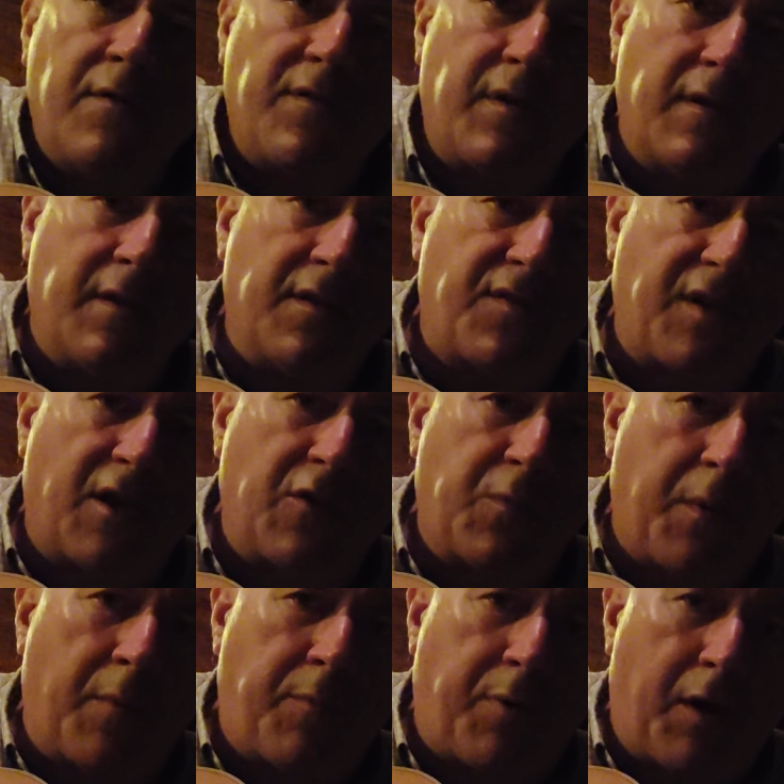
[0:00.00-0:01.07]
So this thing's
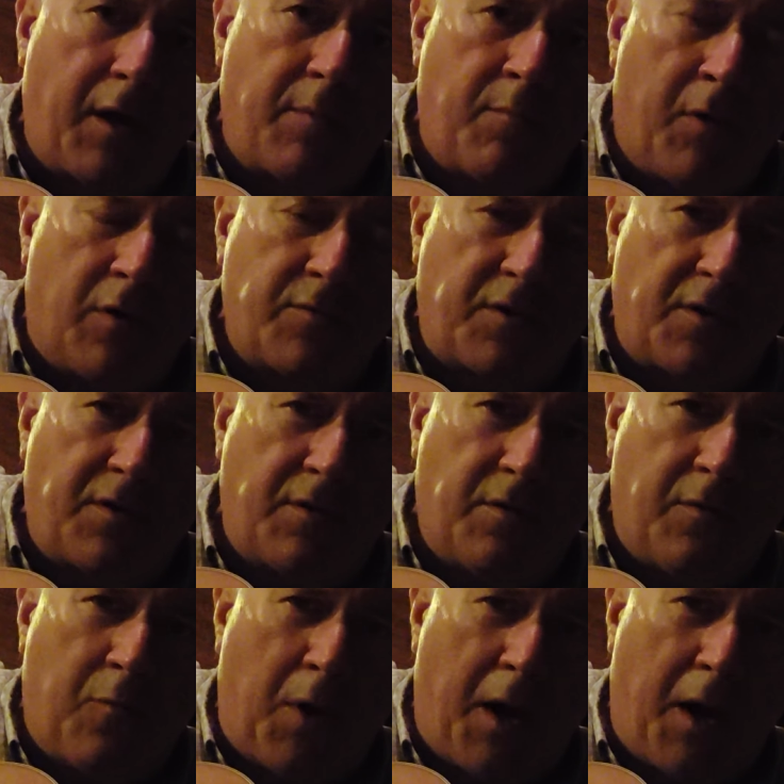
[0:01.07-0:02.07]
been played multitude of